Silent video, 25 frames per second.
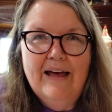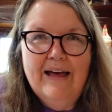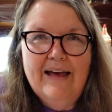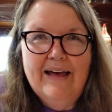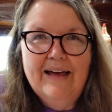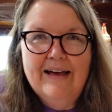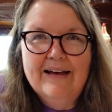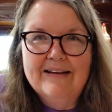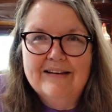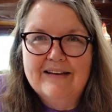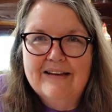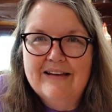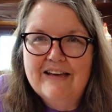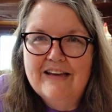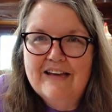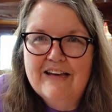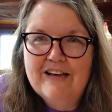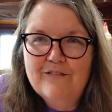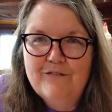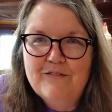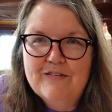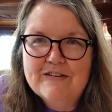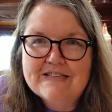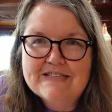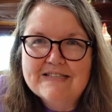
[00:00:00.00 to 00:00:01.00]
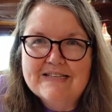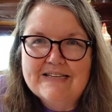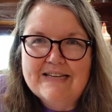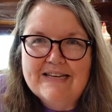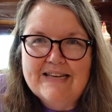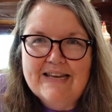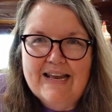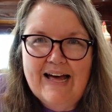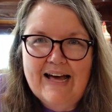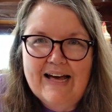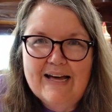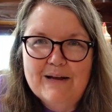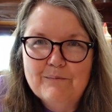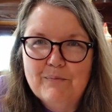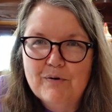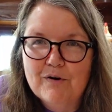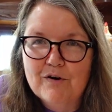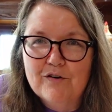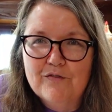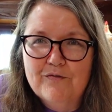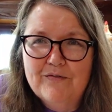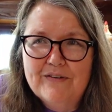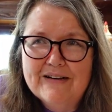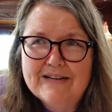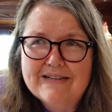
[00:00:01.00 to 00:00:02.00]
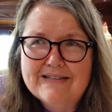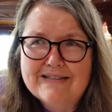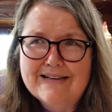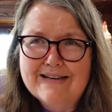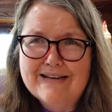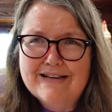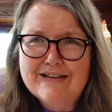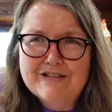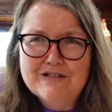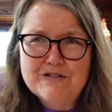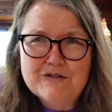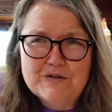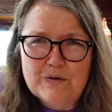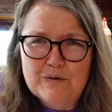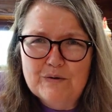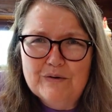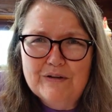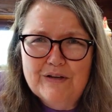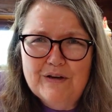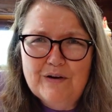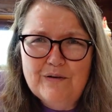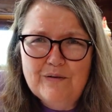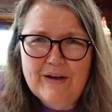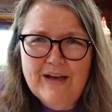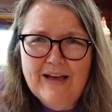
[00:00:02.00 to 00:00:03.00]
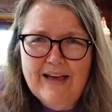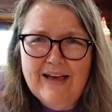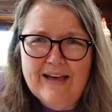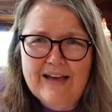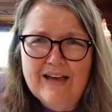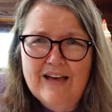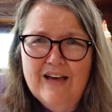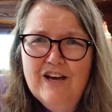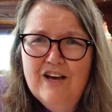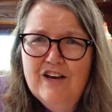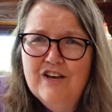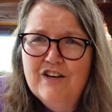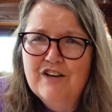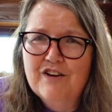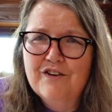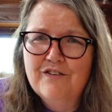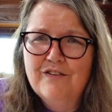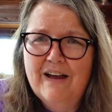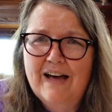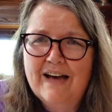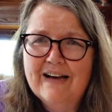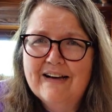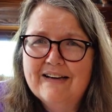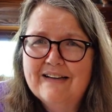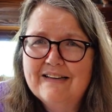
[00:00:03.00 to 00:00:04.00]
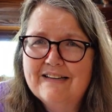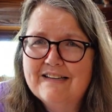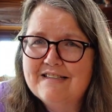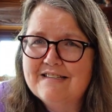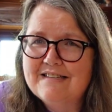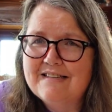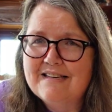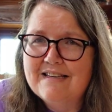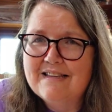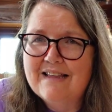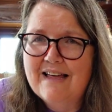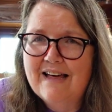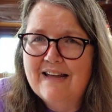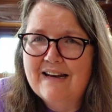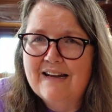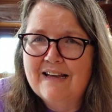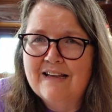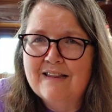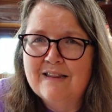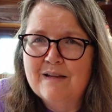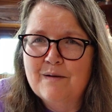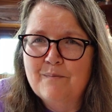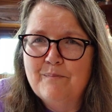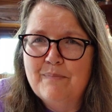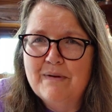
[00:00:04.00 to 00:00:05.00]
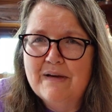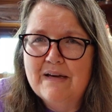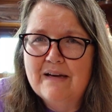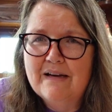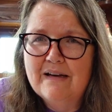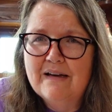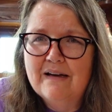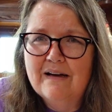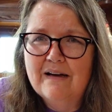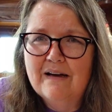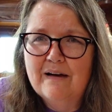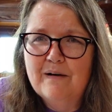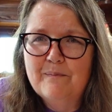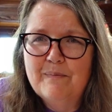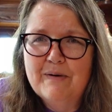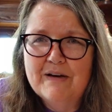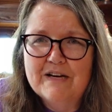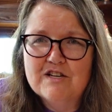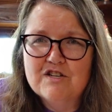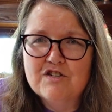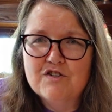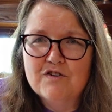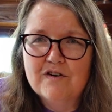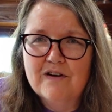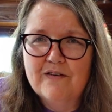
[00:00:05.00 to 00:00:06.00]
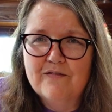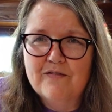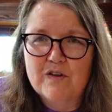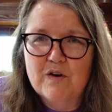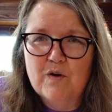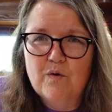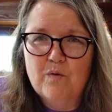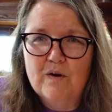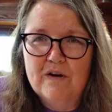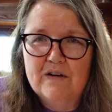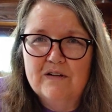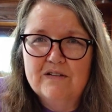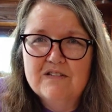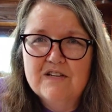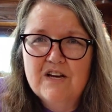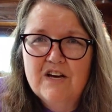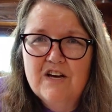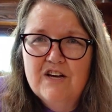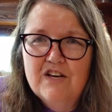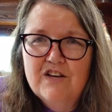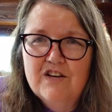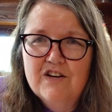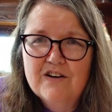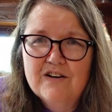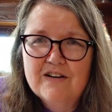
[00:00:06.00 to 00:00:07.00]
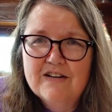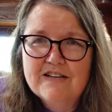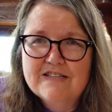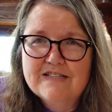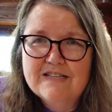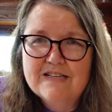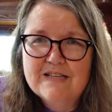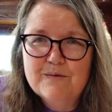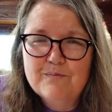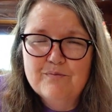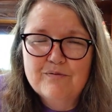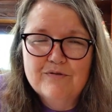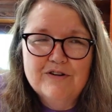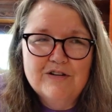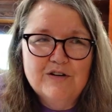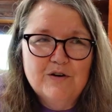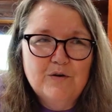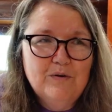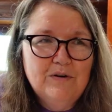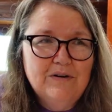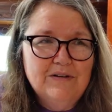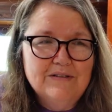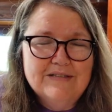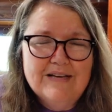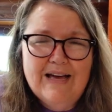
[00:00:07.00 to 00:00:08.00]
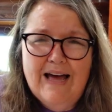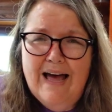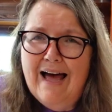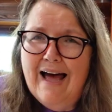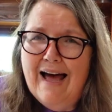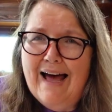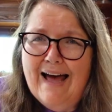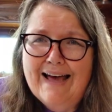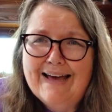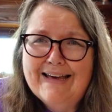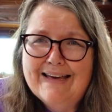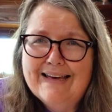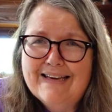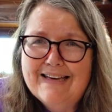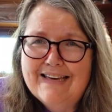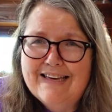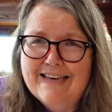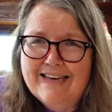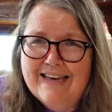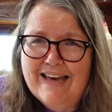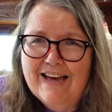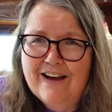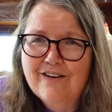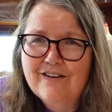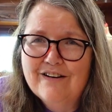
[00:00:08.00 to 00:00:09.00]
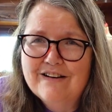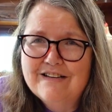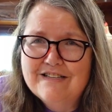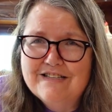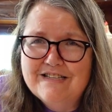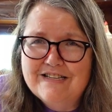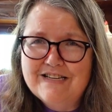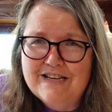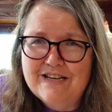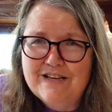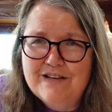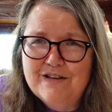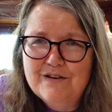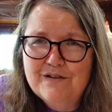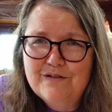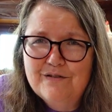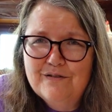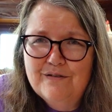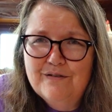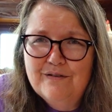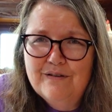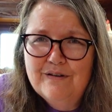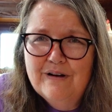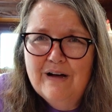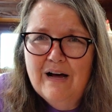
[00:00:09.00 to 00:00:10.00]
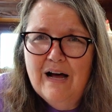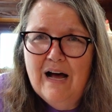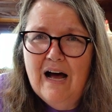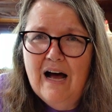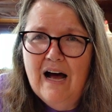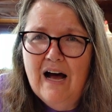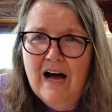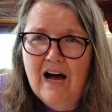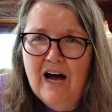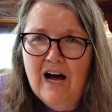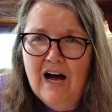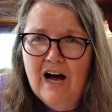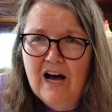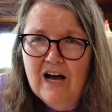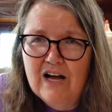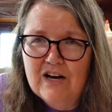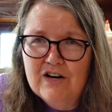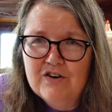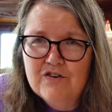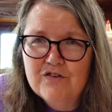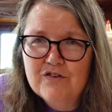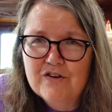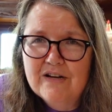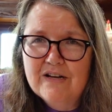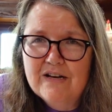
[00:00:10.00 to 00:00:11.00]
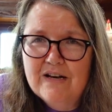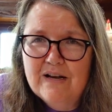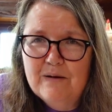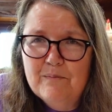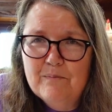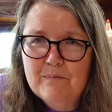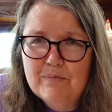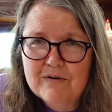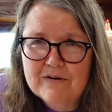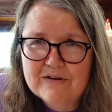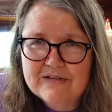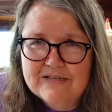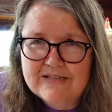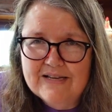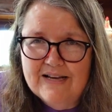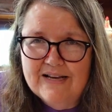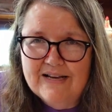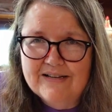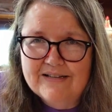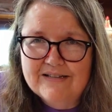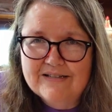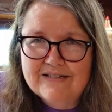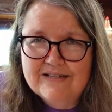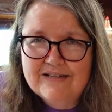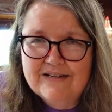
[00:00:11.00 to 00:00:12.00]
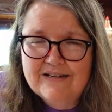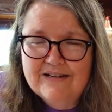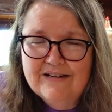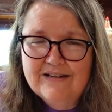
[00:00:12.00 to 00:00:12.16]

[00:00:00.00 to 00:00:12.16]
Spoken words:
And if it's not perfect, it's totally okay. You're not gonna see that in the big picture of the quilt. You're gonna see the pretty quilt. I can guarantee you 100%